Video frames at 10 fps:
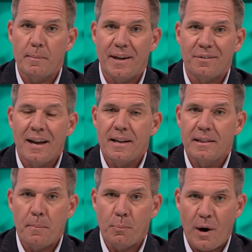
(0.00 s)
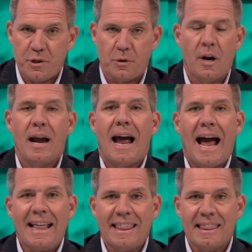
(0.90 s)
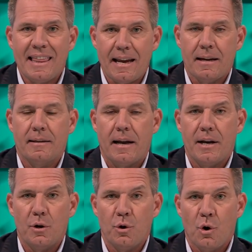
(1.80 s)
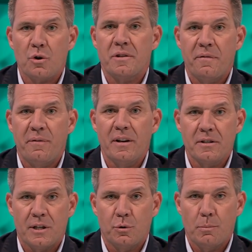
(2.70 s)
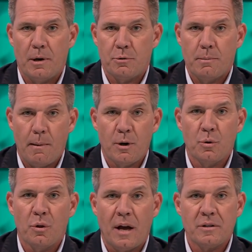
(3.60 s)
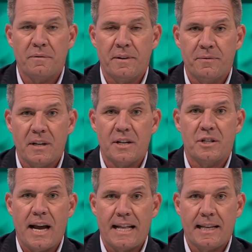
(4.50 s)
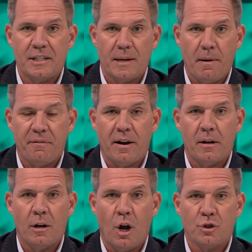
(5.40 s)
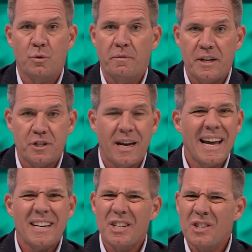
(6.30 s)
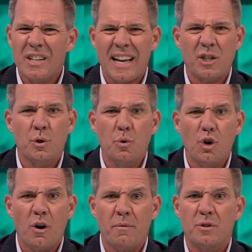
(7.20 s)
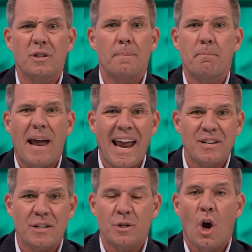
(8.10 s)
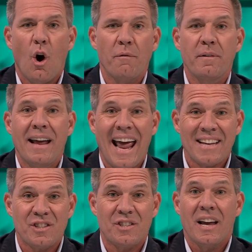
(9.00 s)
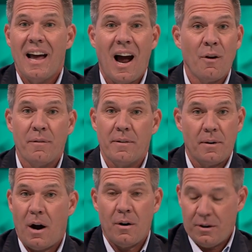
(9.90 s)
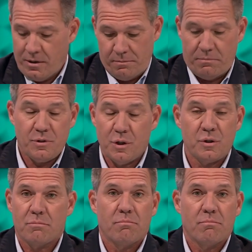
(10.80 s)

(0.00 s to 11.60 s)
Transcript: is the pressure. I think that in New York, she feels it too much. Remember 2015, she had that semifinal loss to Vinci. She just gets too nervous. The pages of guests are, are just